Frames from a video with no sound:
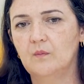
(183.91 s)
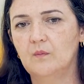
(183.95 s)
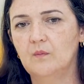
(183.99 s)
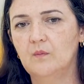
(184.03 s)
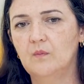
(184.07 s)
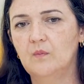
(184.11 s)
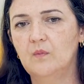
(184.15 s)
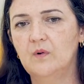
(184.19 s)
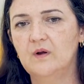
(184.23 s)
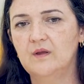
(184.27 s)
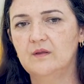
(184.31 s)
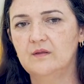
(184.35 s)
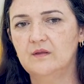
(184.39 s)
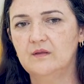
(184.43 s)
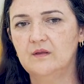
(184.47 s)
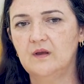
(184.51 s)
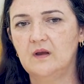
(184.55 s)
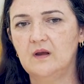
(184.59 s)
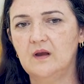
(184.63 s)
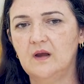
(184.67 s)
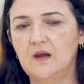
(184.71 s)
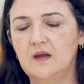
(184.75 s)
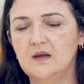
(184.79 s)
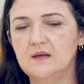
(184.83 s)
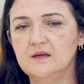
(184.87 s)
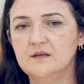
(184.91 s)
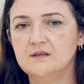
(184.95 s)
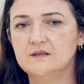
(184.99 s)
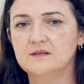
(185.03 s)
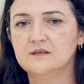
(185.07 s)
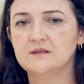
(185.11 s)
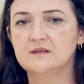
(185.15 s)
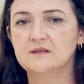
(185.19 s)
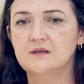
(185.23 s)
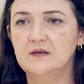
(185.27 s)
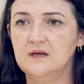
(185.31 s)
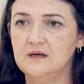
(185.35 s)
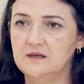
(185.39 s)
with
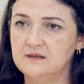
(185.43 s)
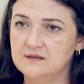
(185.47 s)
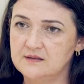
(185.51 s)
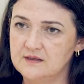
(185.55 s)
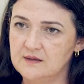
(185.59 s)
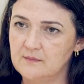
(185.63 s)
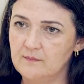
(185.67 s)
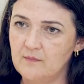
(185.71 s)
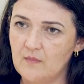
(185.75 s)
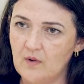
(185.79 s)
his needs in